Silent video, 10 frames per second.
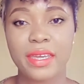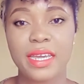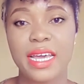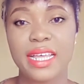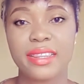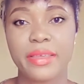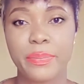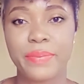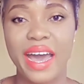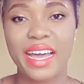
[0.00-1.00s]
The
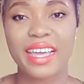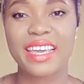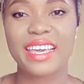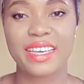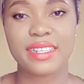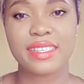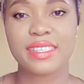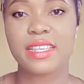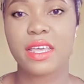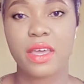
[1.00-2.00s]
bag is
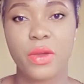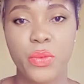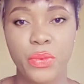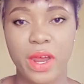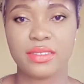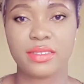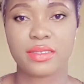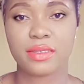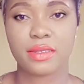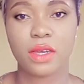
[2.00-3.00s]
red.
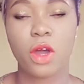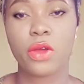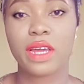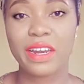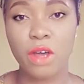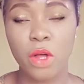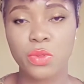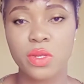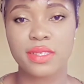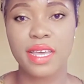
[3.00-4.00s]
Or you can also
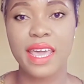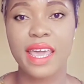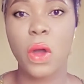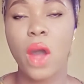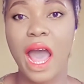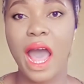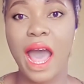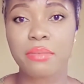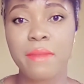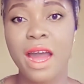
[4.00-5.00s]
say
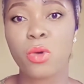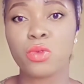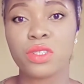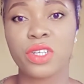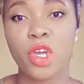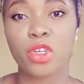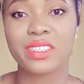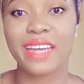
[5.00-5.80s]
akpa di ocha.